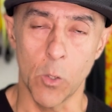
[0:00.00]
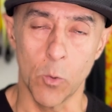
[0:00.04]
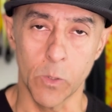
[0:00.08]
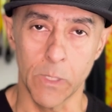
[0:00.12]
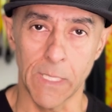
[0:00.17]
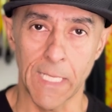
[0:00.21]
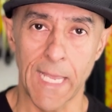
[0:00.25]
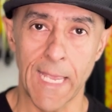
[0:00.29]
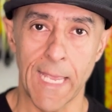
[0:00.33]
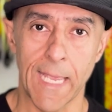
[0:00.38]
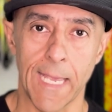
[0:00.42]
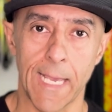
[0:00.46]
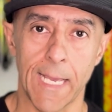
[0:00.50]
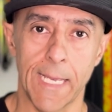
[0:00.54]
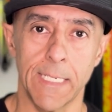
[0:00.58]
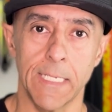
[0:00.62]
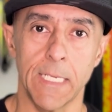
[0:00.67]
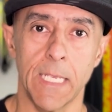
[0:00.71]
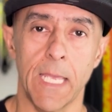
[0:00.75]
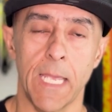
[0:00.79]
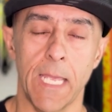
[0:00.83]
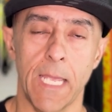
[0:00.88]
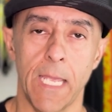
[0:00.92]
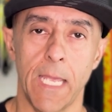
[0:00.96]

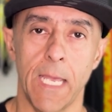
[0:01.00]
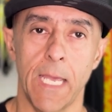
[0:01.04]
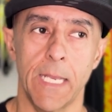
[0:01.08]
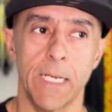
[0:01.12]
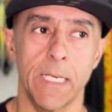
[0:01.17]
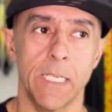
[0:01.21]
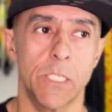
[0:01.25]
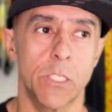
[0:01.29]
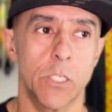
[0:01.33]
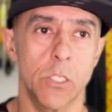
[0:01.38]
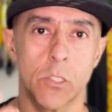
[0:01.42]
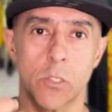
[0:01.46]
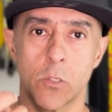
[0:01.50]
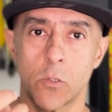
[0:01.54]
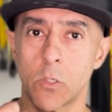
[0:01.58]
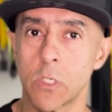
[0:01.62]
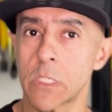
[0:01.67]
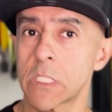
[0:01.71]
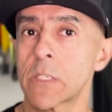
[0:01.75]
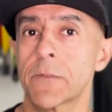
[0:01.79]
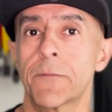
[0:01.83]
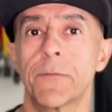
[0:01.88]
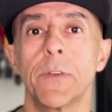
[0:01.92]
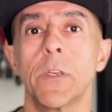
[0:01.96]
land, and it's just, you
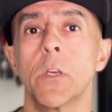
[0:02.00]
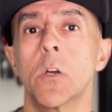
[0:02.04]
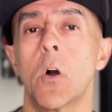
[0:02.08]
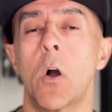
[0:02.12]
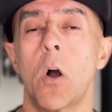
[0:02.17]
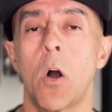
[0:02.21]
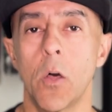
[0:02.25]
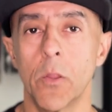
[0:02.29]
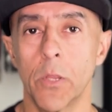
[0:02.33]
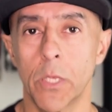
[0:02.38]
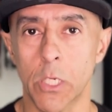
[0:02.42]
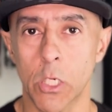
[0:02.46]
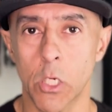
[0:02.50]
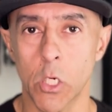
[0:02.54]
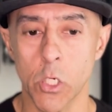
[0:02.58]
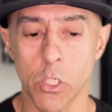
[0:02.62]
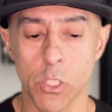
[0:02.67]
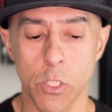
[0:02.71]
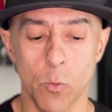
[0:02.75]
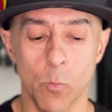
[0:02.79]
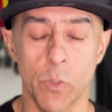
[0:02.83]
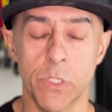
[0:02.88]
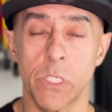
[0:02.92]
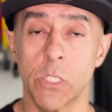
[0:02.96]
just feel all the
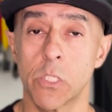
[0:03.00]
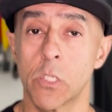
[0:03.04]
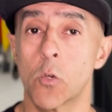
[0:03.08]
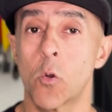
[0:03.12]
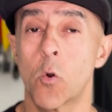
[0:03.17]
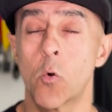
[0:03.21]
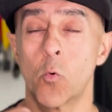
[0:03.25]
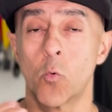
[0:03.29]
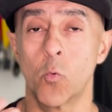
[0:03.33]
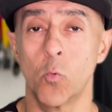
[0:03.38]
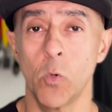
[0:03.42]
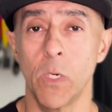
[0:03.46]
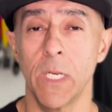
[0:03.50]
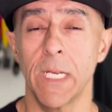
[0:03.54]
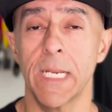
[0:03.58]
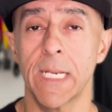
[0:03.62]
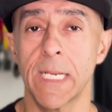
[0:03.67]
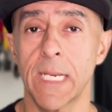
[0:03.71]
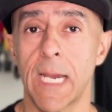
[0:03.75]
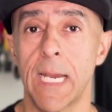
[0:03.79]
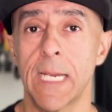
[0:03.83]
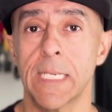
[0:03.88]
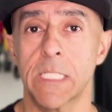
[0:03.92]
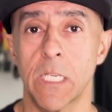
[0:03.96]
cushion, which is really
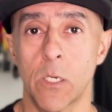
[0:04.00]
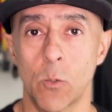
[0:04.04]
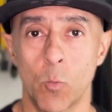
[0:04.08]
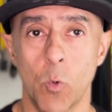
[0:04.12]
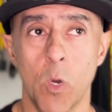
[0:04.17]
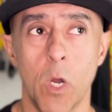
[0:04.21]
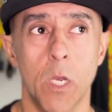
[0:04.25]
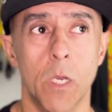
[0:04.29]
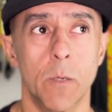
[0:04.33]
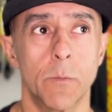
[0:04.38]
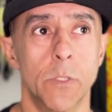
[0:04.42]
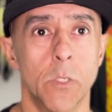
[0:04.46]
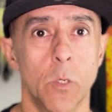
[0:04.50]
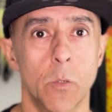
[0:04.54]
nice and welcome.